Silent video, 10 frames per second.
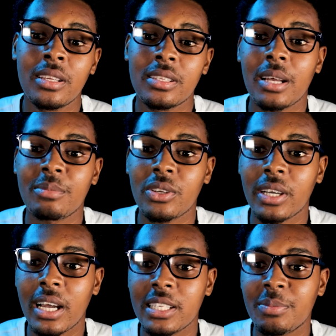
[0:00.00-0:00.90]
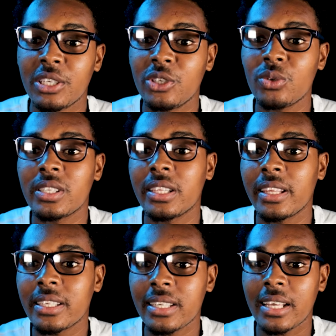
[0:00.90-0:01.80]
Samsung has been using
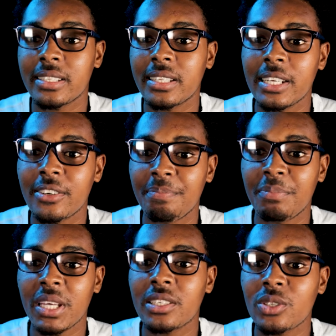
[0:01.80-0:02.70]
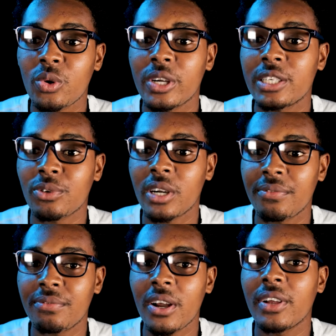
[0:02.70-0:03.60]
this as their base storage for a
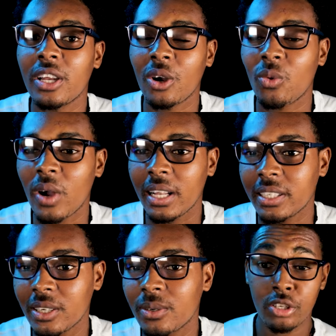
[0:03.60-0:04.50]
very long while now.